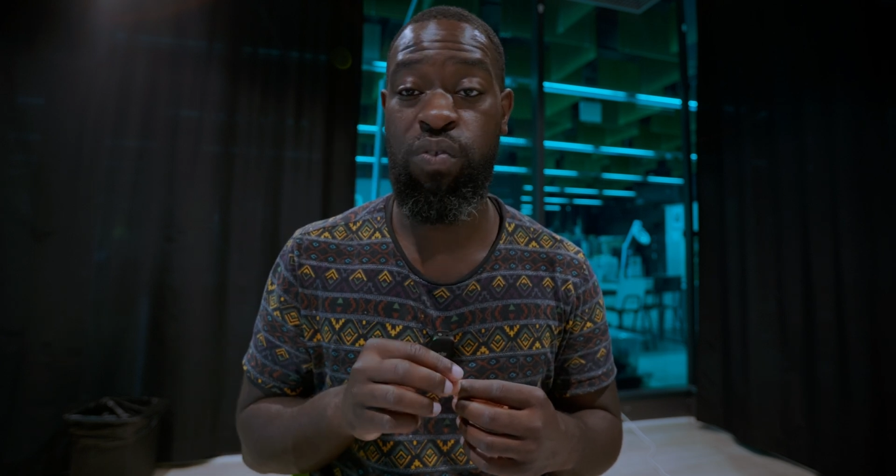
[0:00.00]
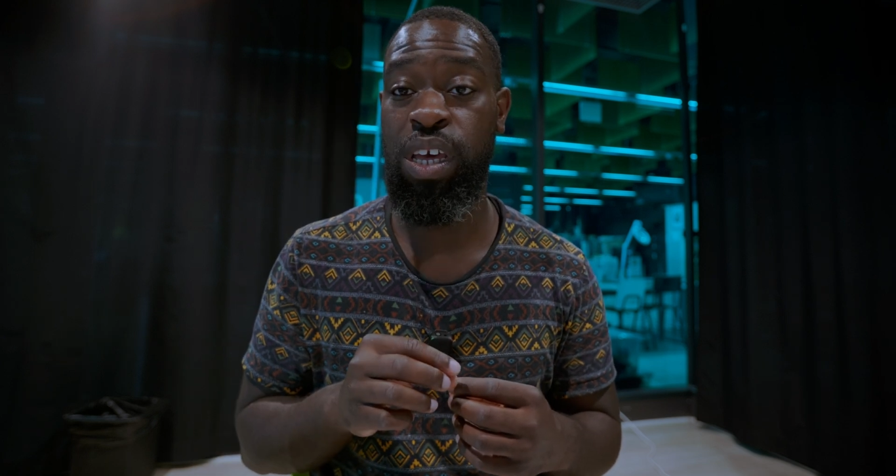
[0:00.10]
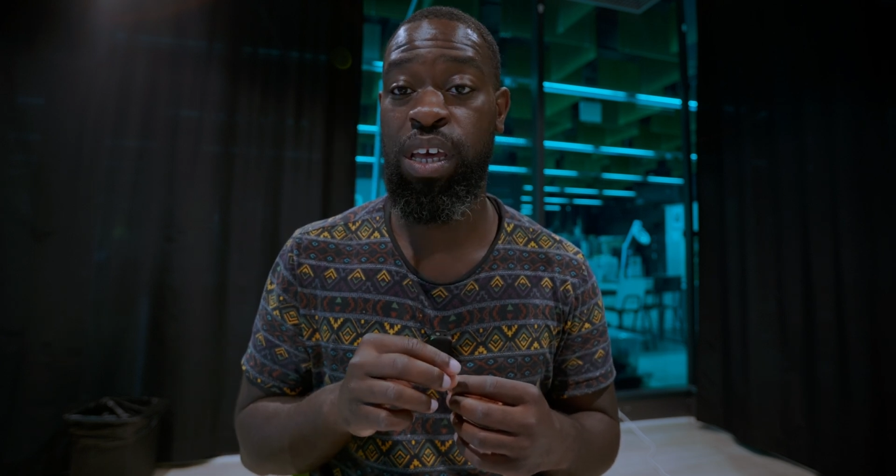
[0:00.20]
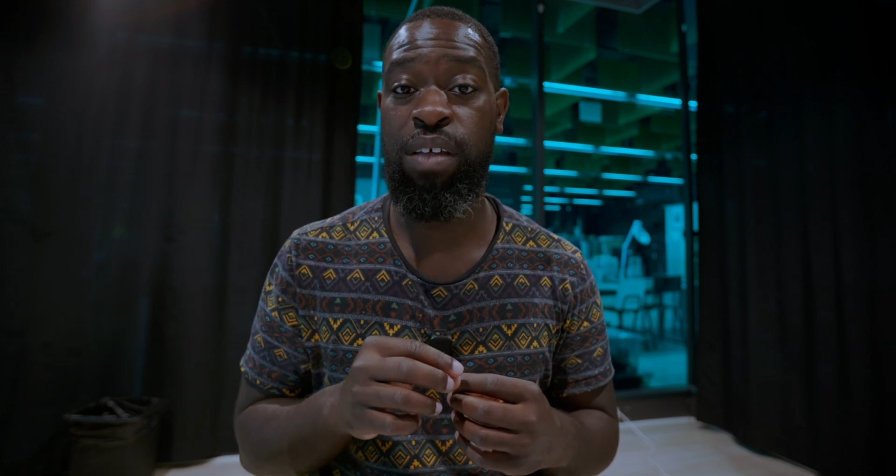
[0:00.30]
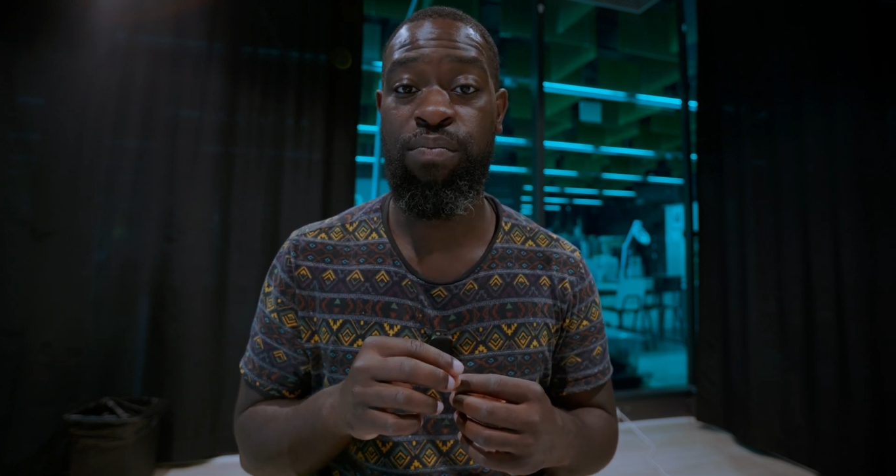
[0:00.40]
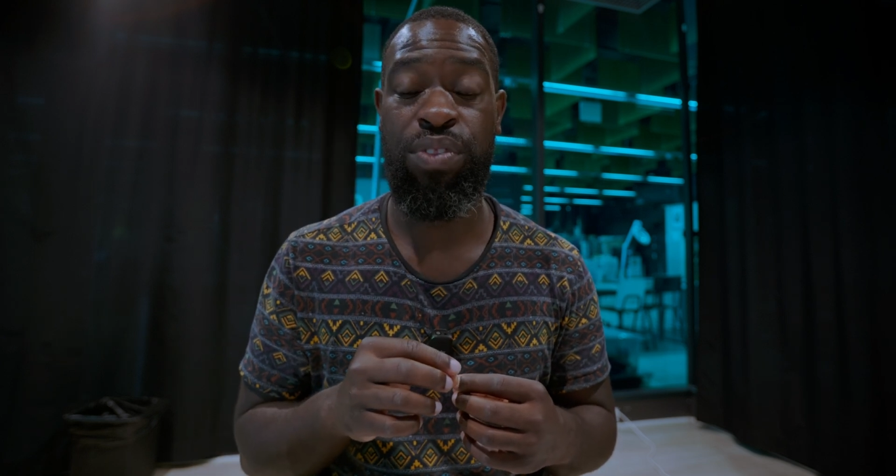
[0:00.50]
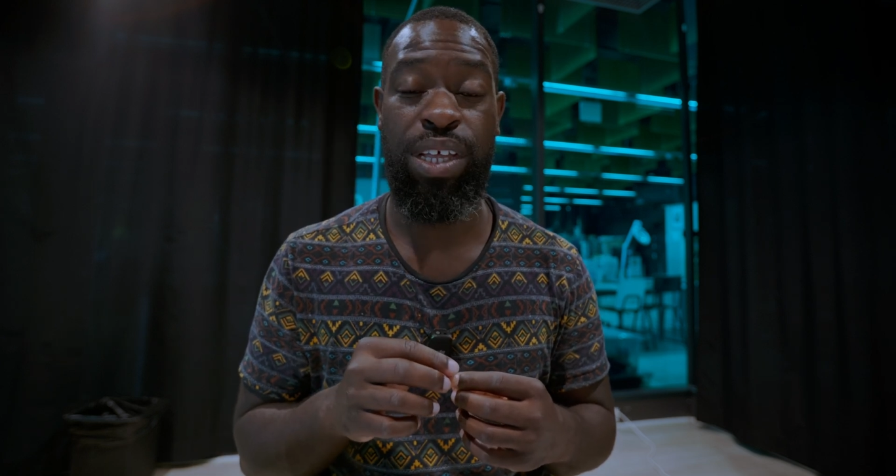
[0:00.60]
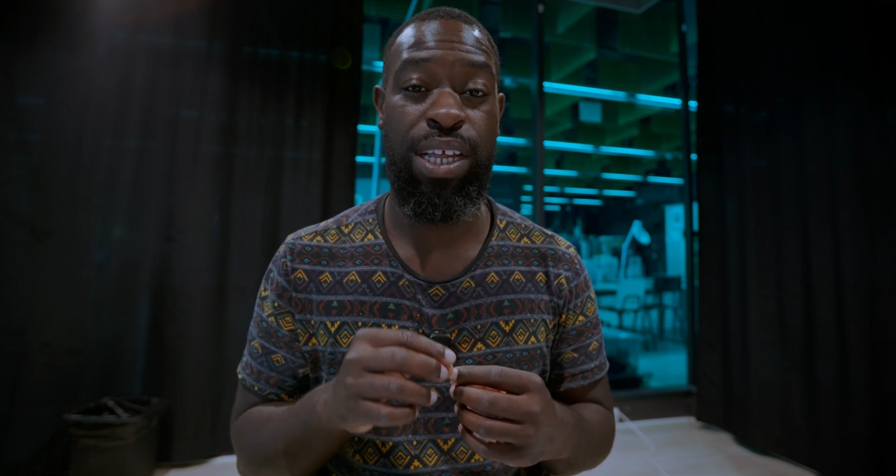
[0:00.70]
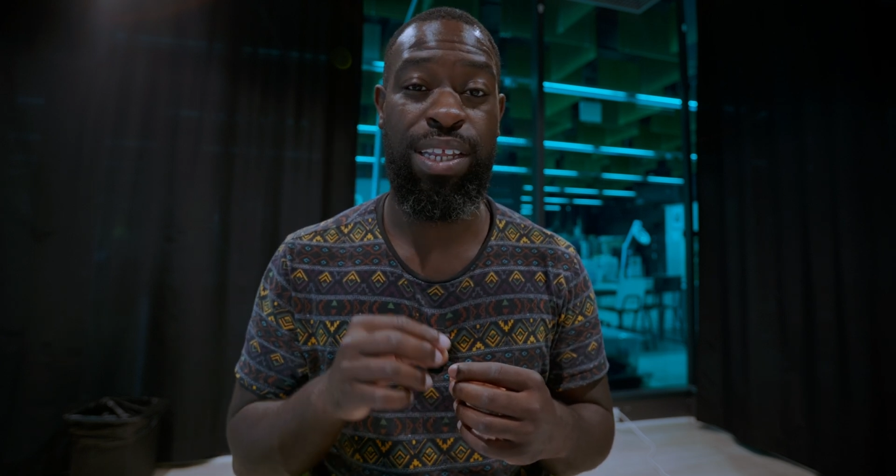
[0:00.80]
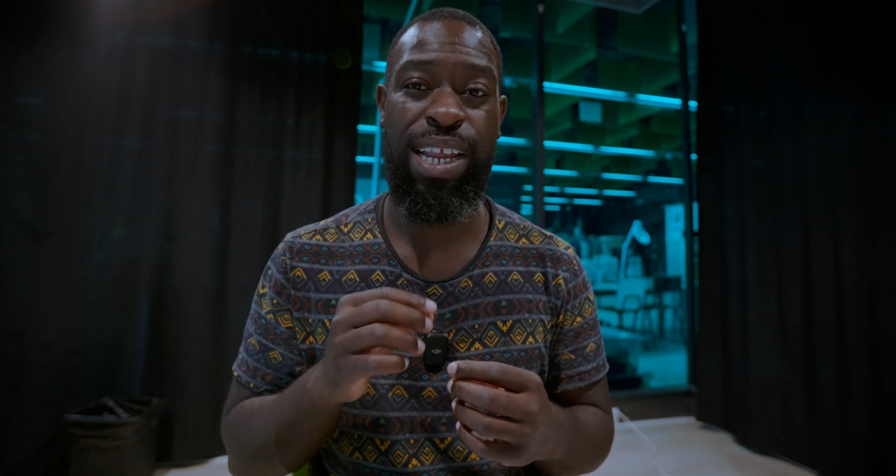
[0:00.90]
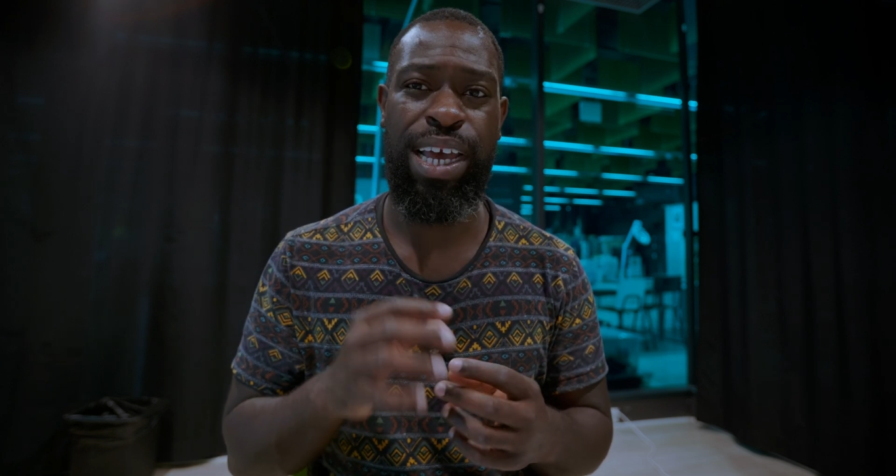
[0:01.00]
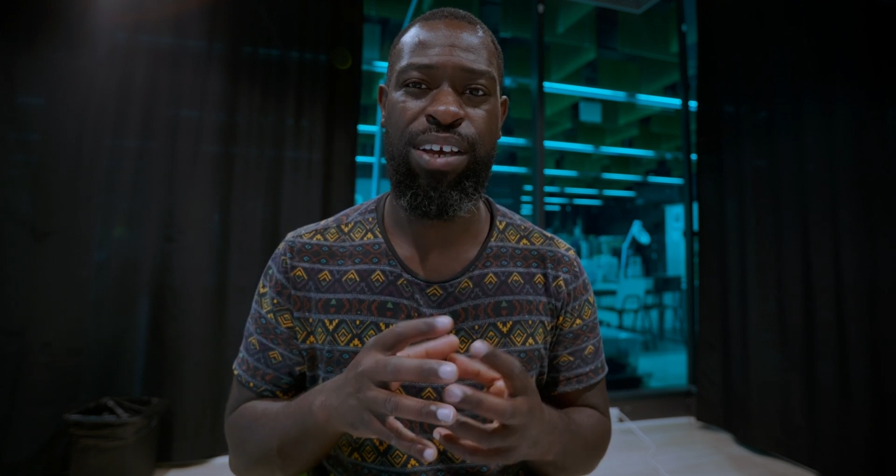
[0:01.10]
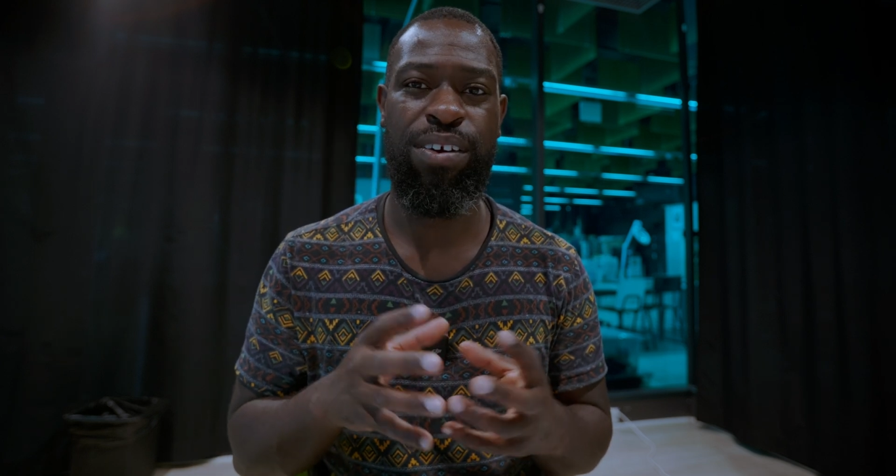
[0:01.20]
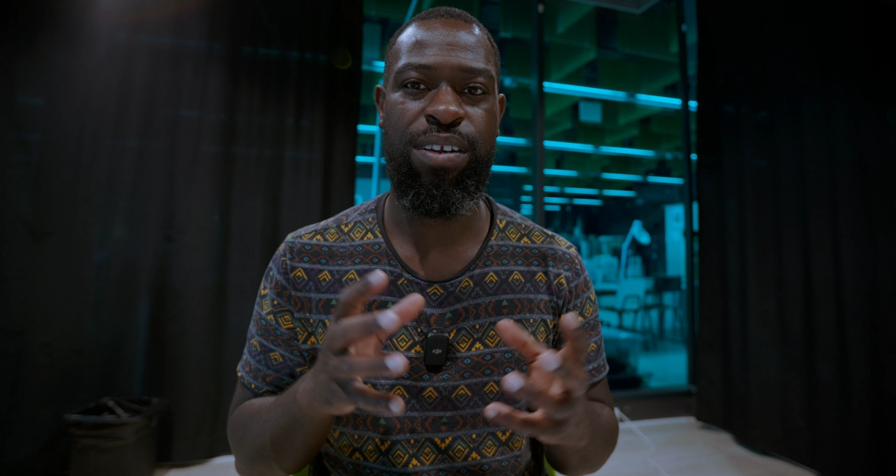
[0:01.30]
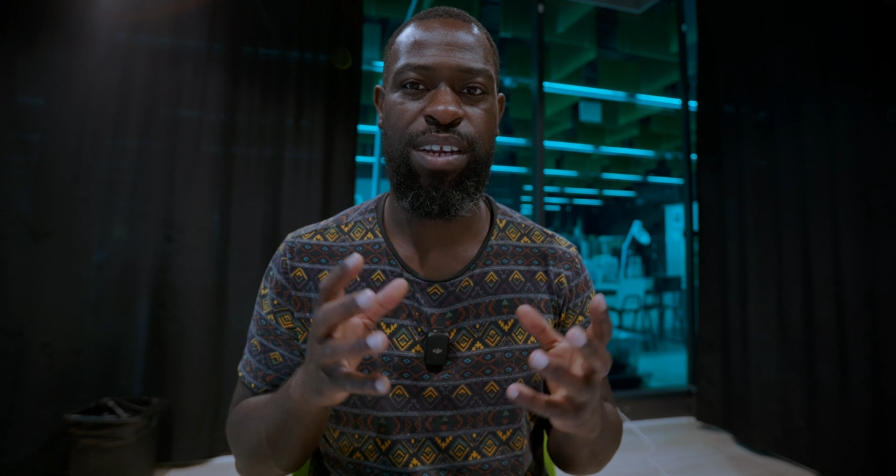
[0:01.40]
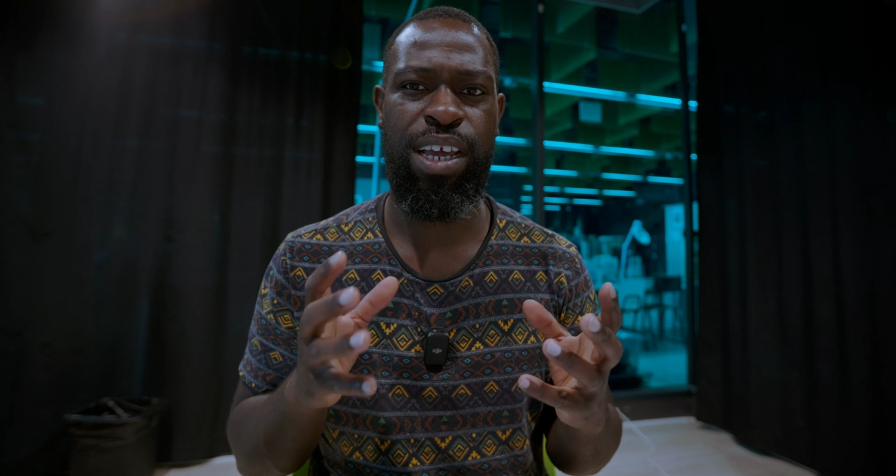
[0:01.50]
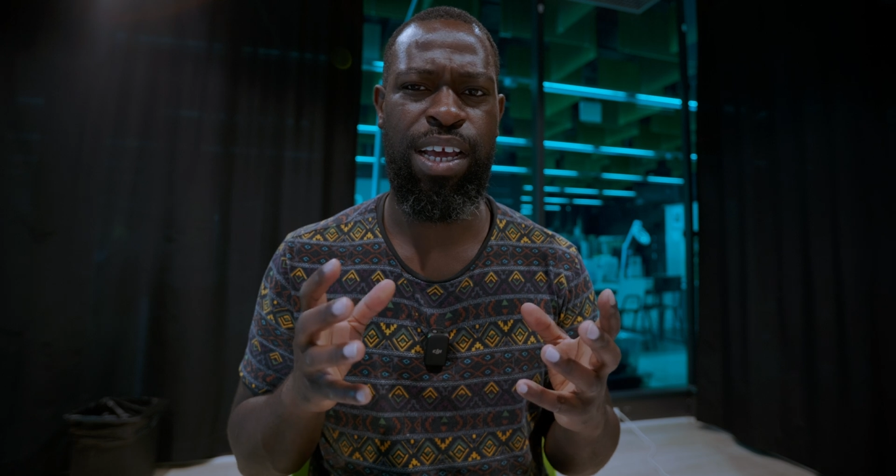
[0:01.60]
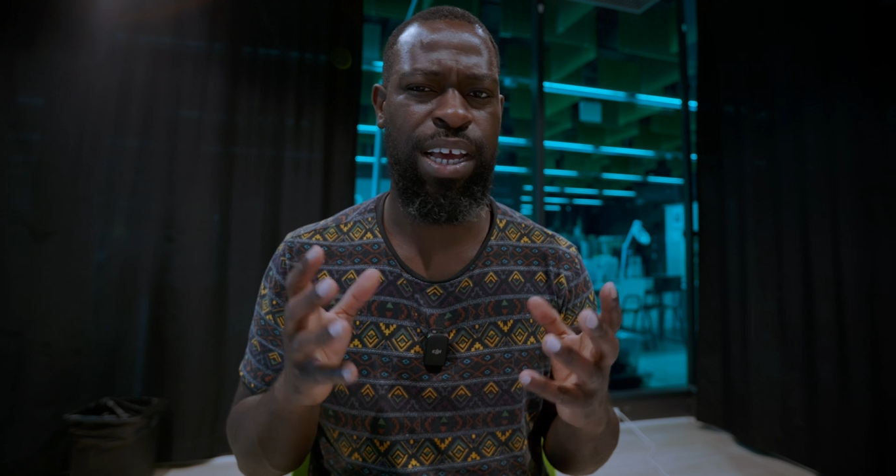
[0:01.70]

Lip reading: thing that Nikon